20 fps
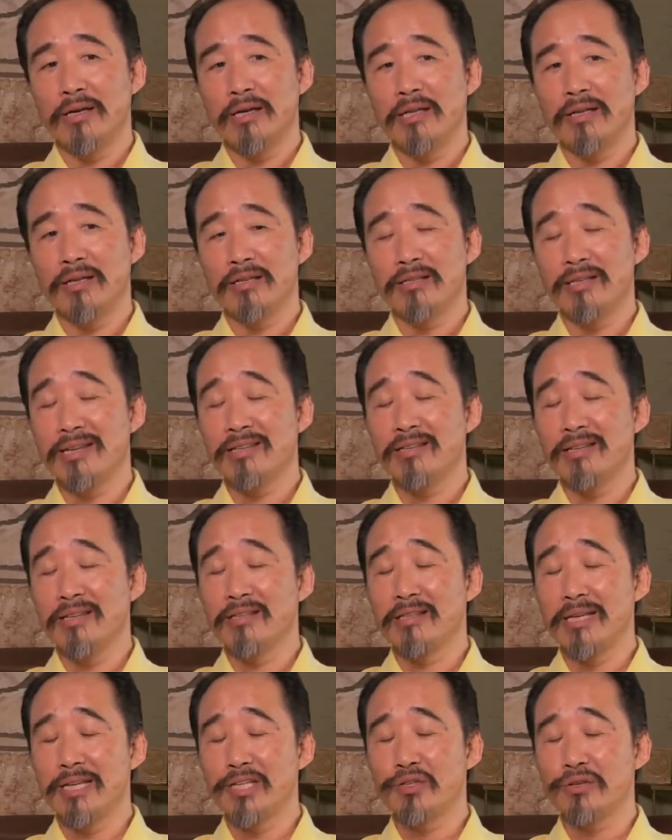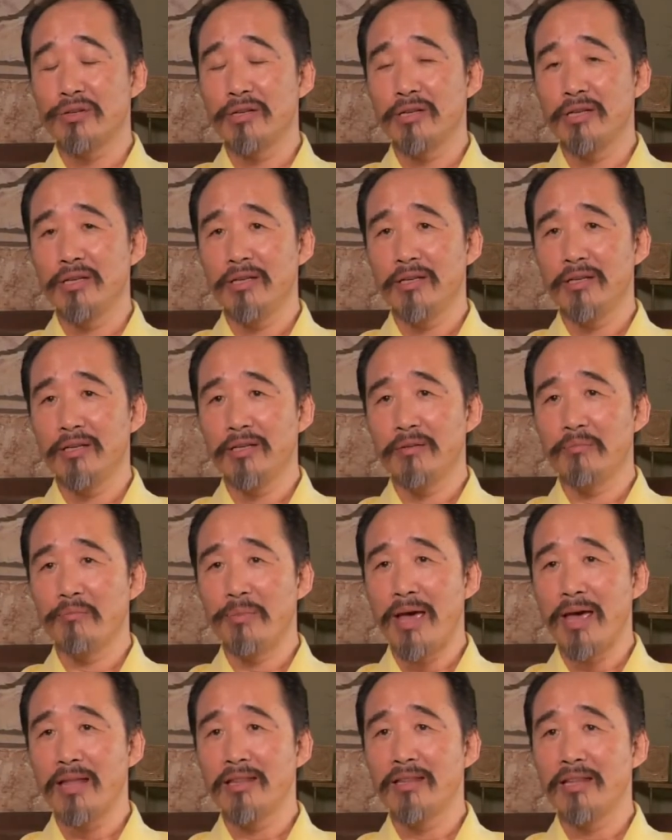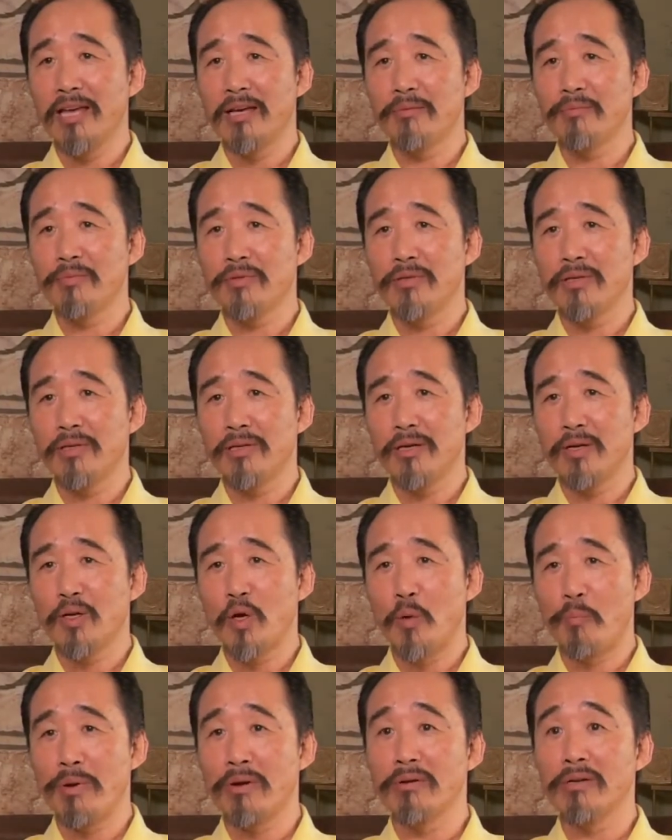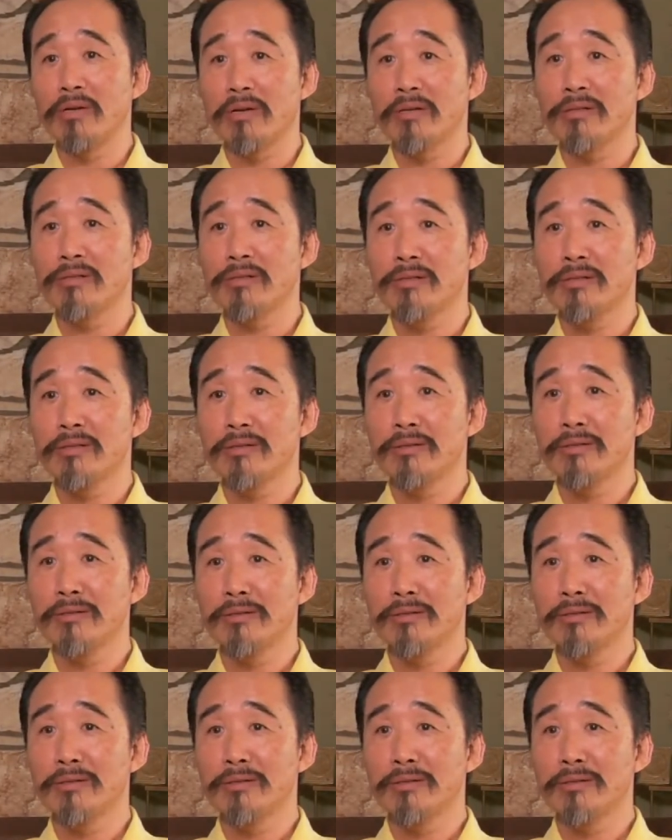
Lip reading: in the 16th century, a man named Copernicus